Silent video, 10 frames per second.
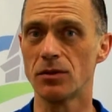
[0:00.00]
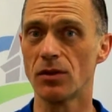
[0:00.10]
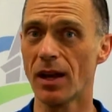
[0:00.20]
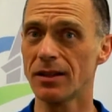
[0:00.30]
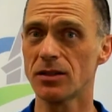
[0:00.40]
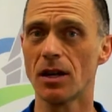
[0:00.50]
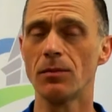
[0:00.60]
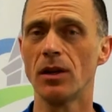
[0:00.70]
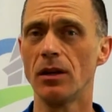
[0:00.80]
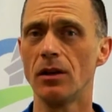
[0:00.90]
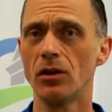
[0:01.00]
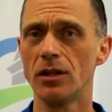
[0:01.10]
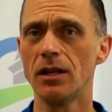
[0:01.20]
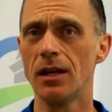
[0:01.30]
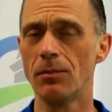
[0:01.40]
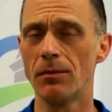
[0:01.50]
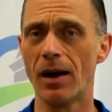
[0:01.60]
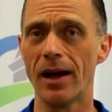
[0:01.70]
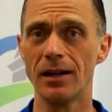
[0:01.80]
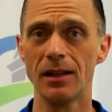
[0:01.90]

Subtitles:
So that's something good to keep in mind.